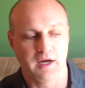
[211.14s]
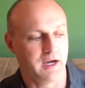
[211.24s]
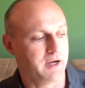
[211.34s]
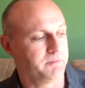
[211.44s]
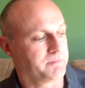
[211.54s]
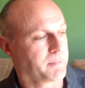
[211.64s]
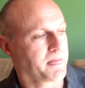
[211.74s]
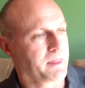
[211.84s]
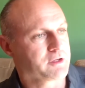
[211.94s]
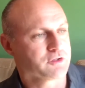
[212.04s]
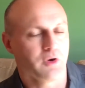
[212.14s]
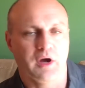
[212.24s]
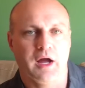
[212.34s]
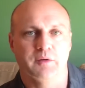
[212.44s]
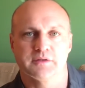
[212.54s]
Um, so
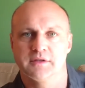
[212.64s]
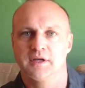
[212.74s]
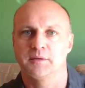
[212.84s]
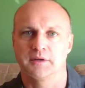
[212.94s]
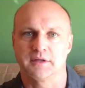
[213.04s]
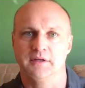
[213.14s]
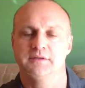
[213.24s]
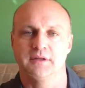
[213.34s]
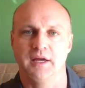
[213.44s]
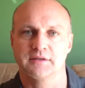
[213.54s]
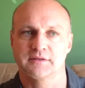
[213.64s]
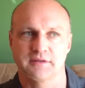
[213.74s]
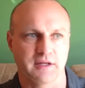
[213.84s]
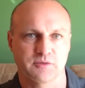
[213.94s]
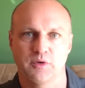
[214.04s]
I was thinking about this, and that's
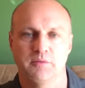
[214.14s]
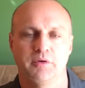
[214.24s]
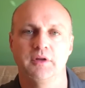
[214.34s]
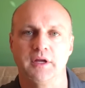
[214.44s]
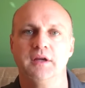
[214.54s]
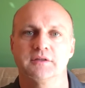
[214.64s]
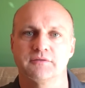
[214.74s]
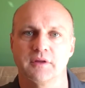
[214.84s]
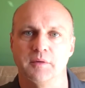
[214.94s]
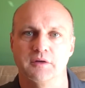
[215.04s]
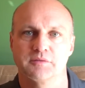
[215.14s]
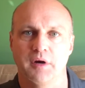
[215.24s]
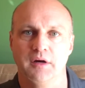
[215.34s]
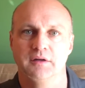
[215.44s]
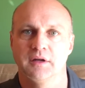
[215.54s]
that's what a bully is for the most
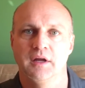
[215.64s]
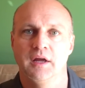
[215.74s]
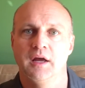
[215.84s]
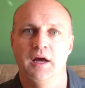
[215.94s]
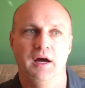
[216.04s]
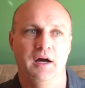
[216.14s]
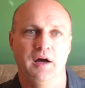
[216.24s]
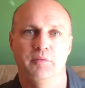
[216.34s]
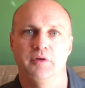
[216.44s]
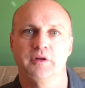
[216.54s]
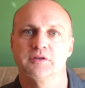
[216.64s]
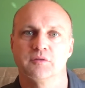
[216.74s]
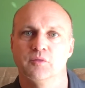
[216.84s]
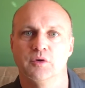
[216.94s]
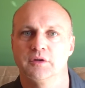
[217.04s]
part. Uh, a bully
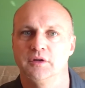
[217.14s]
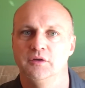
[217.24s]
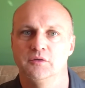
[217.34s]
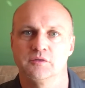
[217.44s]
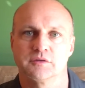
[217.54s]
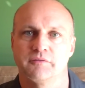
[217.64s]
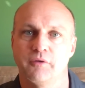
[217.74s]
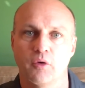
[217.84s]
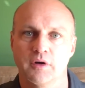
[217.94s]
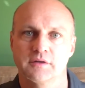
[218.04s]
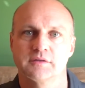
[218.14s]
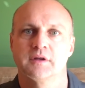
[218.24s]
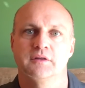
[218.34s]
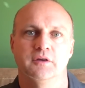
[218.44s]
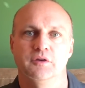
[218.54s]
will use force.
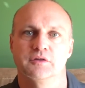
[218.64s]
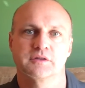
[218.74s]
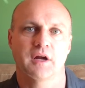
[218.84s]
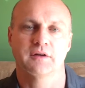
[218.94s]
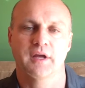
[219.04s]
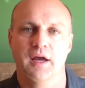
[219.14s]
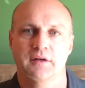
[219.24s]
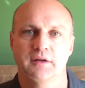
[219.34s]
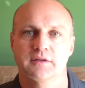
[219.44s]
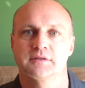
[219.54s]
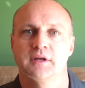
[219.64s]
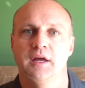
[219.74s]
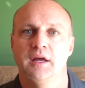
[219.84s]
They'll use scare tactics.